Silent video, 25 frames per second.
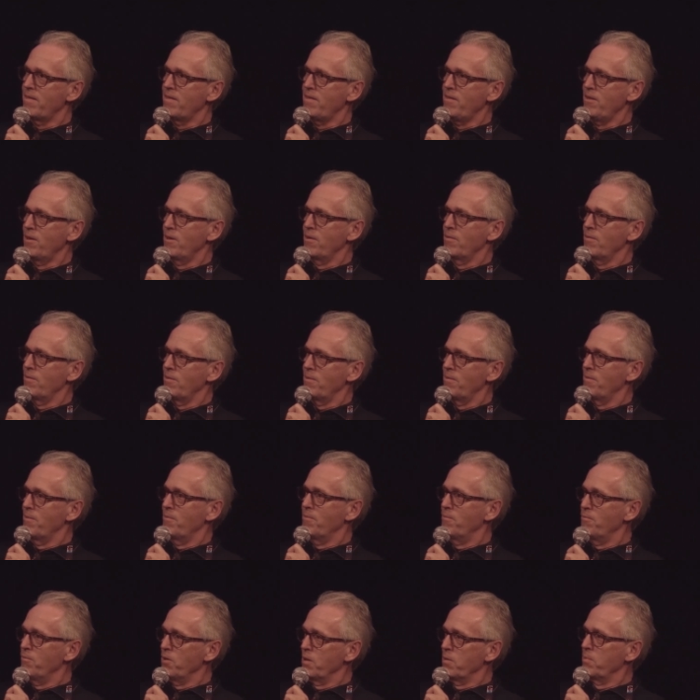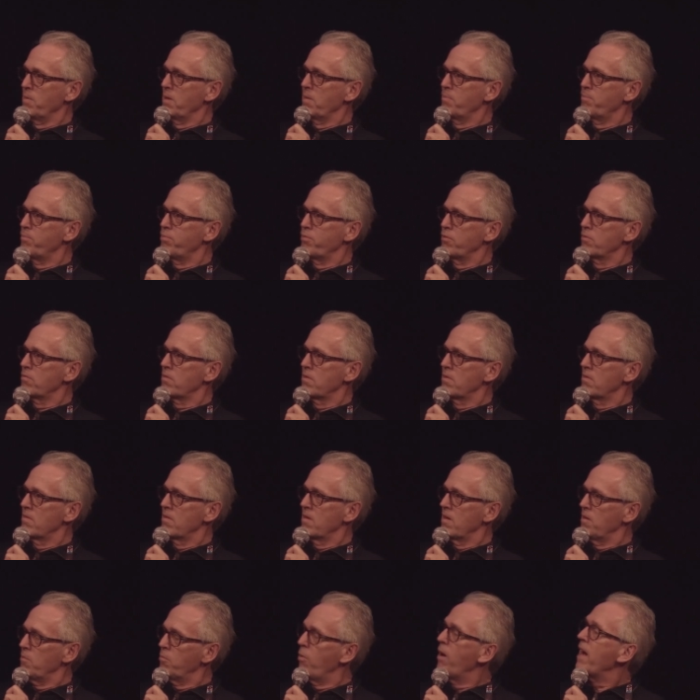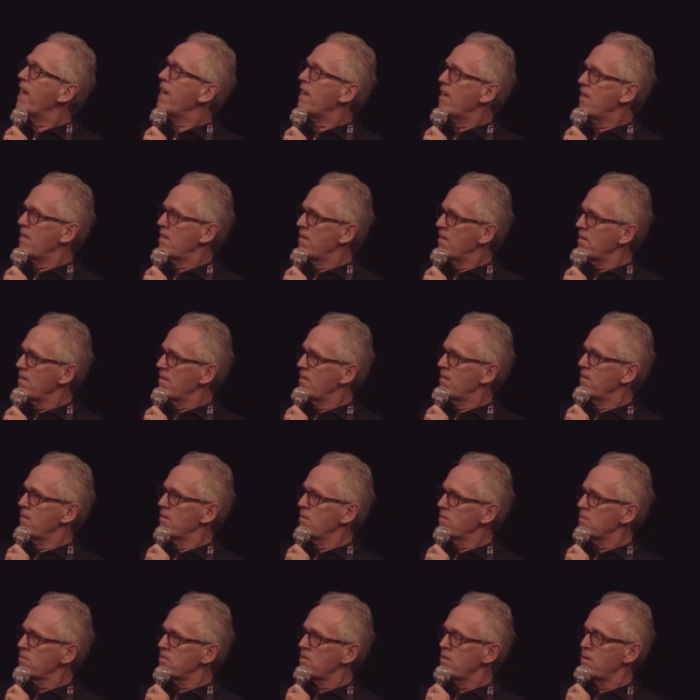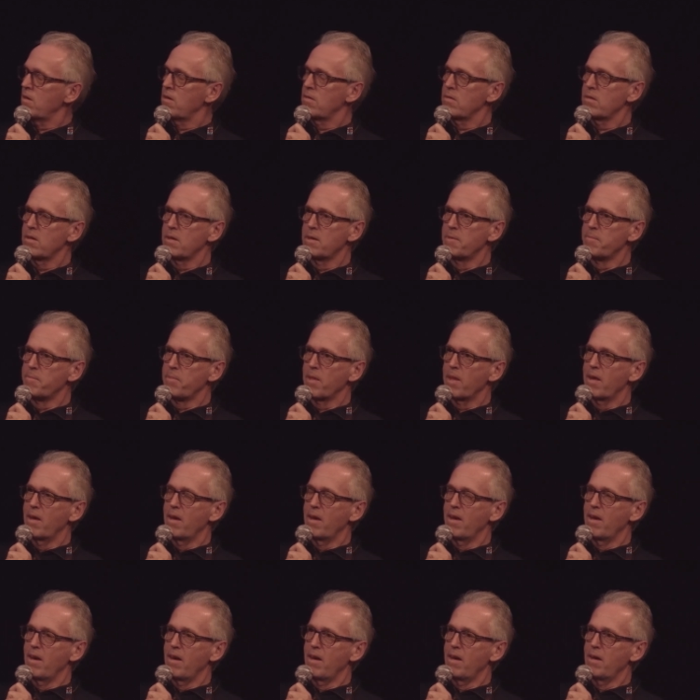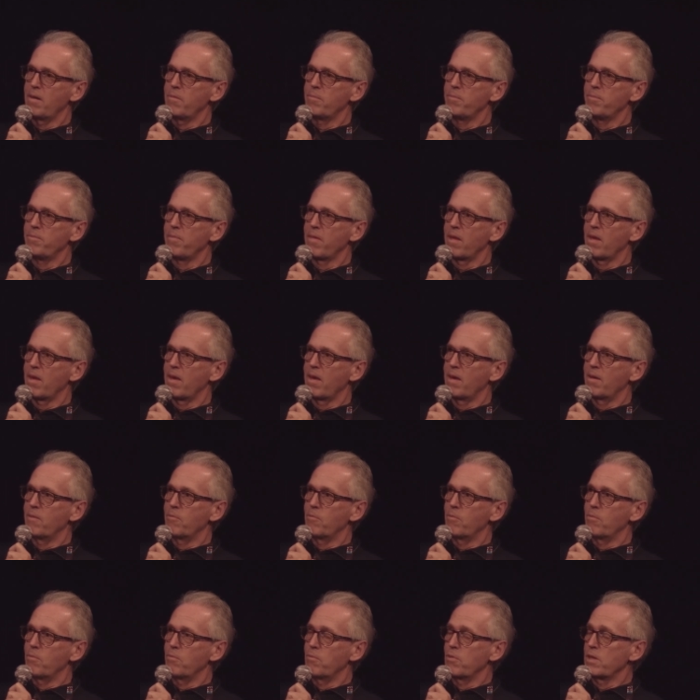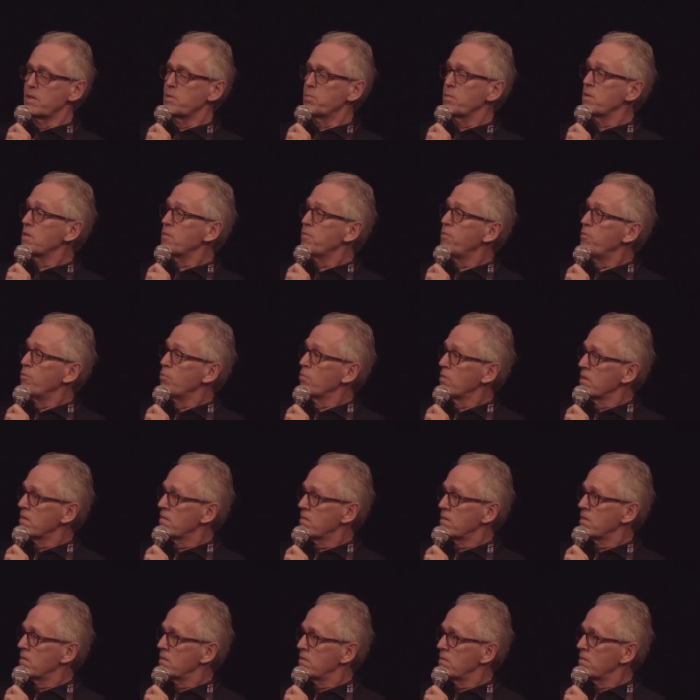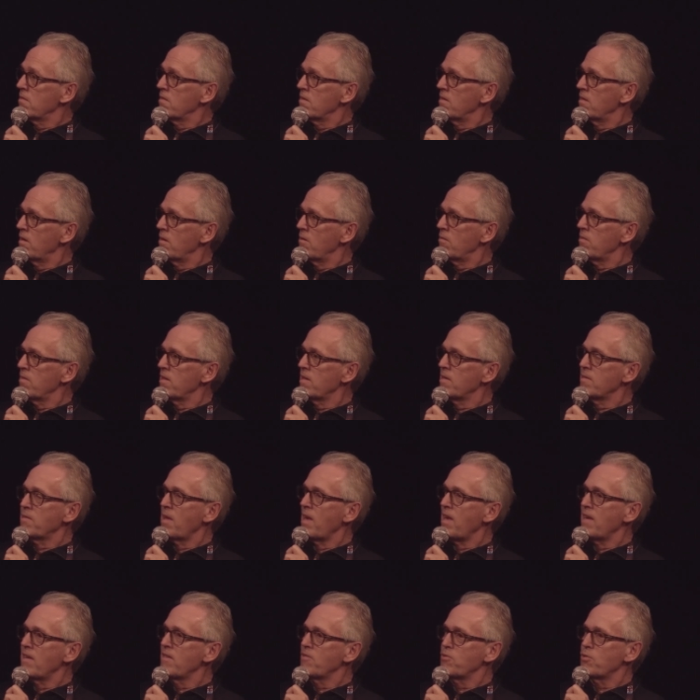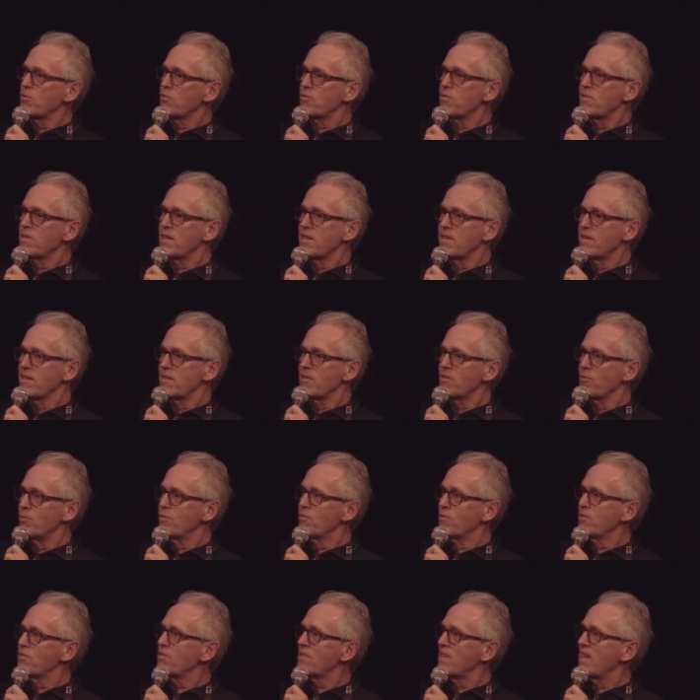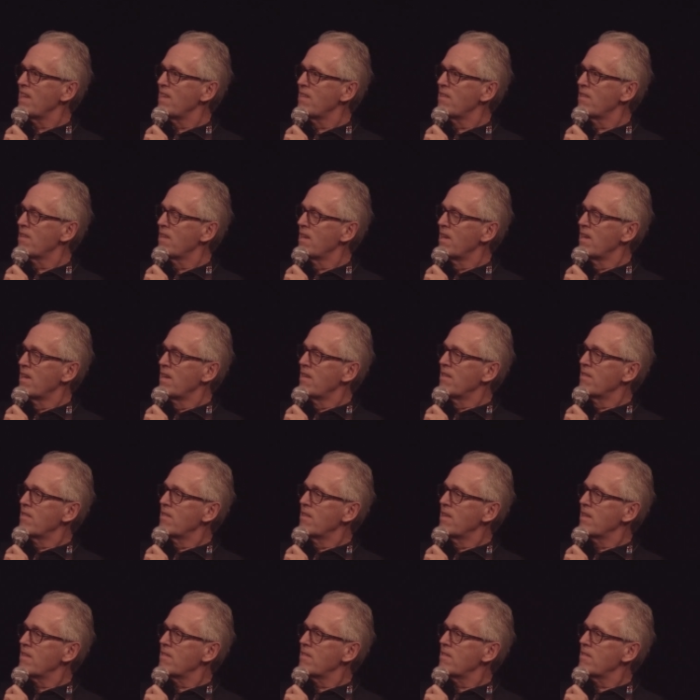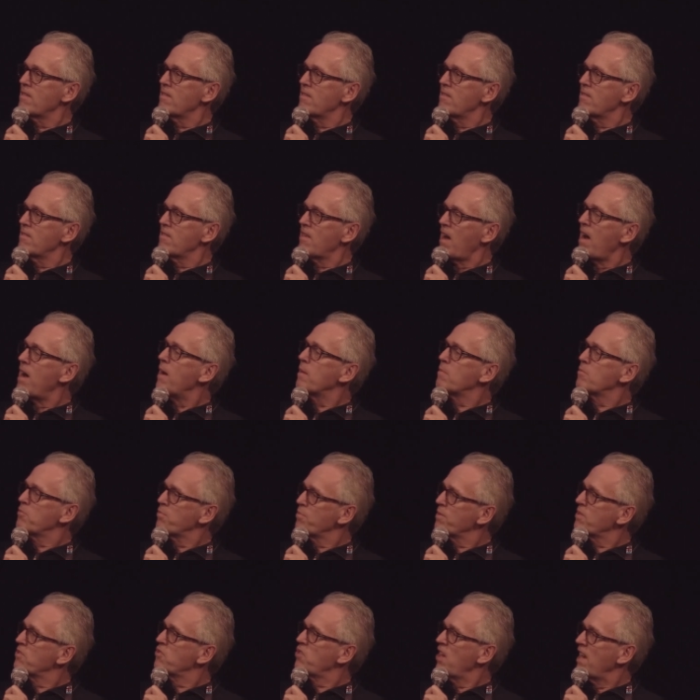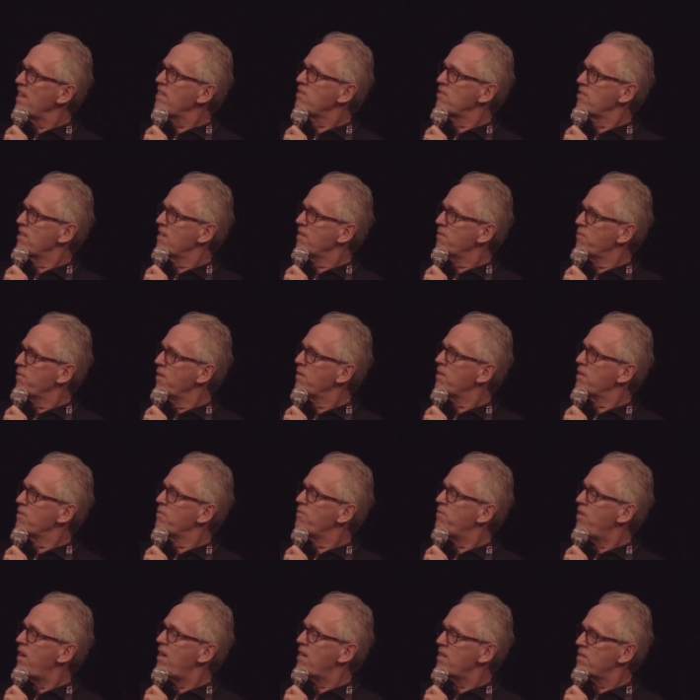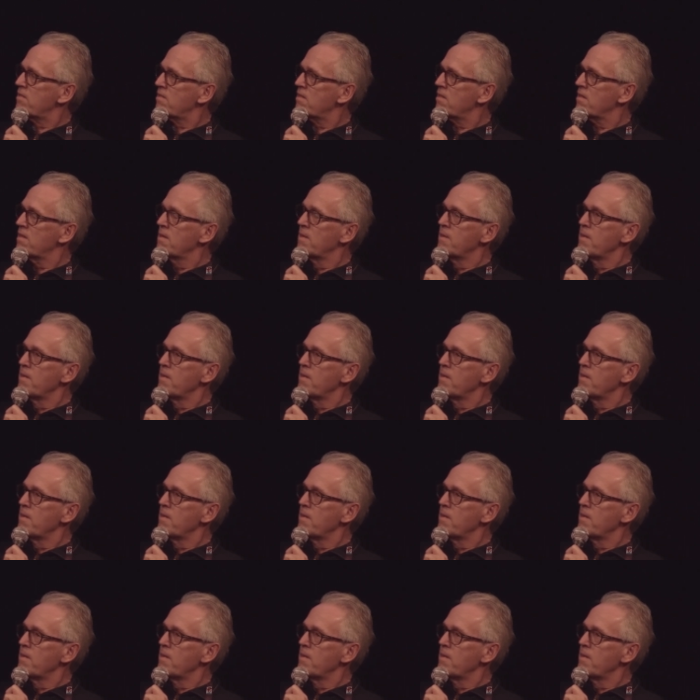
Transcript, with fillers: you know, will be put away, you know. So, um, which was foolish, you know. He, he just didn't understand that the times were changing very fast.